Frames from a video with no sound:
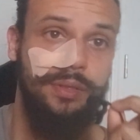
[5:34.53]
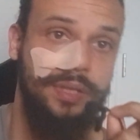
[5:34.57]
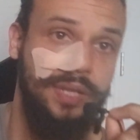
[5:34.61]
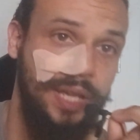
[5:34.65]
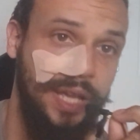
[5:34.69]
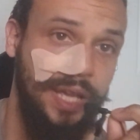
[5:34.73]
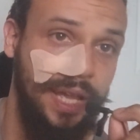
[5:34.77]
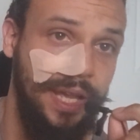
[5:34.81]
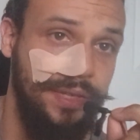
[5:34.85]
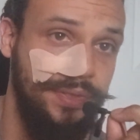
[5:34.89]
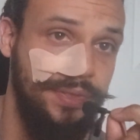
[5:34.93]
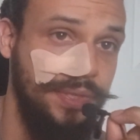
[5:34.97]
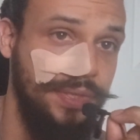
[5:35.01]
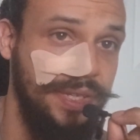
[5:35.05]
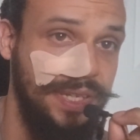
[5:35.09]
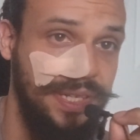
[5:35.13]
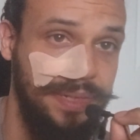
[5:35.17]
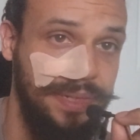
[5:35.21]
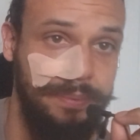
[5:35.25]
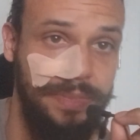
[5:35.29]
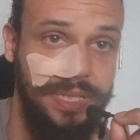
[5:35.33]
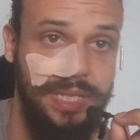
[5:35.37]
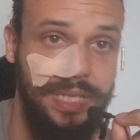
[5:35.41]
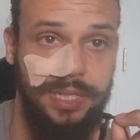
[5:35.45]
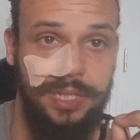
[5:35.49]
It has a lot
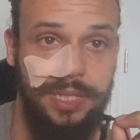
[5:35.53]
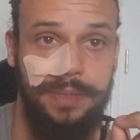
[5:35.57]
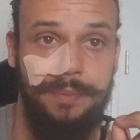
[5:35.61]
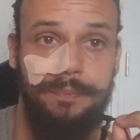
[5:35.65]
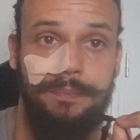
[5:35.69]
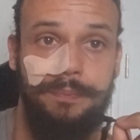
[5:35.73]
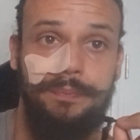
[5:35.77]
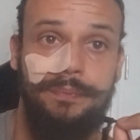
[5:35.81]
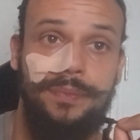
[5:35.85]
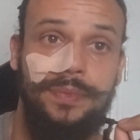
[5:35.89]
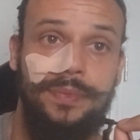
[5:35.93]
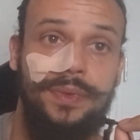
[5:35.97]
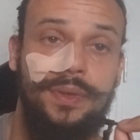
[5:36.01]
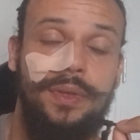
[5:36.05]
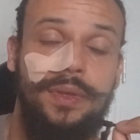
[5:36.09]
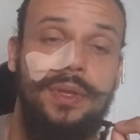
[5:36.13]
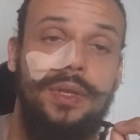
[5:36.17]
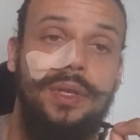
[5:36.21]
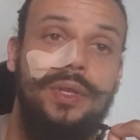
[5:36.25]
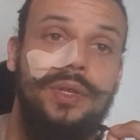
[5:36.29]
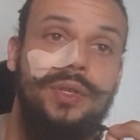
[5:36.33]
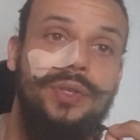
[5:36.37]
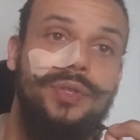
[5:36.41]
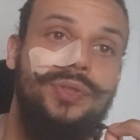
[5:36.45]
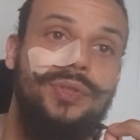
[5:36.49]
of meaning.
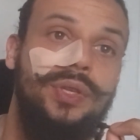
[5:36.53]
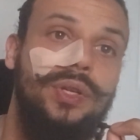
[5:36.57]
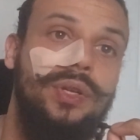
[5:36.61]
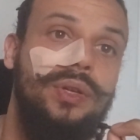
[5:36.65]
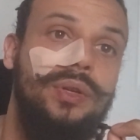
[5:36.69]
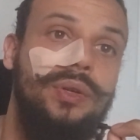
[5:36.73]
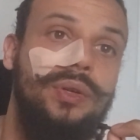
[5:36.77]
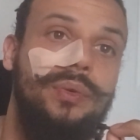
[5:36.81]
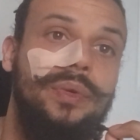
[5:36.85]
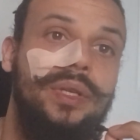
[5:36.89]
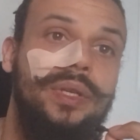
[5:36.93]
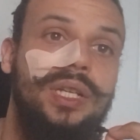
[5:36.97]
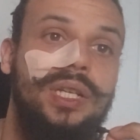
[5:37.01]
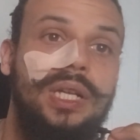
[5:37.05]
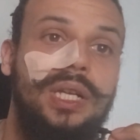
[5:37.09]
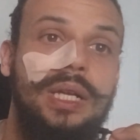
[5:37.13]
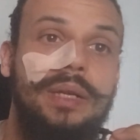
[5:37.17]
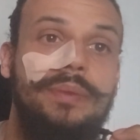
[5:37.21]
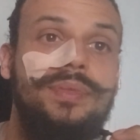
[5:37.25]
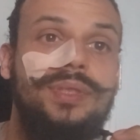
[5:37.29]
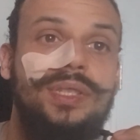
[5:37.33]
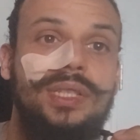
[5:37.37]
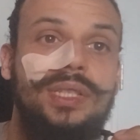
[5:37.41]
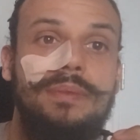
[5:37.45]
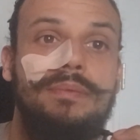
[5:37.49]
So when it
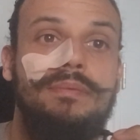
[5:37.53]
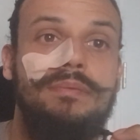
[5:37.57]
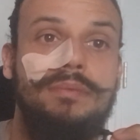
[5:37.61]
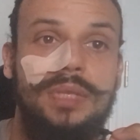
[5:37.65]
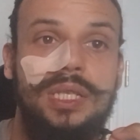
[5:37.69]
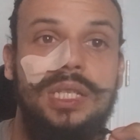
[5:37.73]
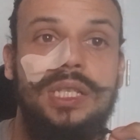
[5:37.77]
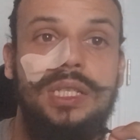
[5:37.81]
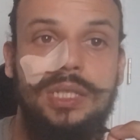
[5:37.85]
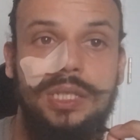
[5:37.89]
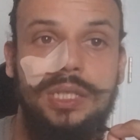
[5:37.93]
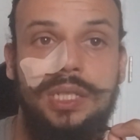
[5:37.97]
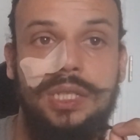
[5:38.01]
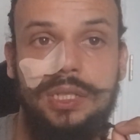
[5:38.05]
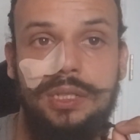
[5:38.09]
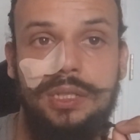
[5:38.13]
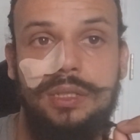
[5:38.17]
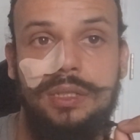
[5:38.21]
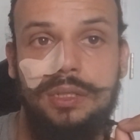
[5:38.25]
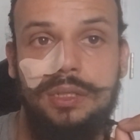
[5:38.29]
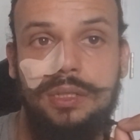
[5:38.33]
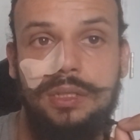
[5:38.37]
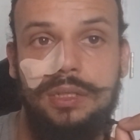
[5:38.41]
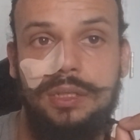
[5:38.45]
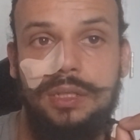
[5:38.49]
comes to
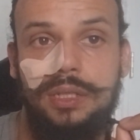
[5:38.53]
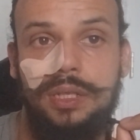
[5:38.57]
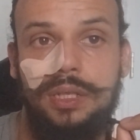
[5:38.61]
meaning,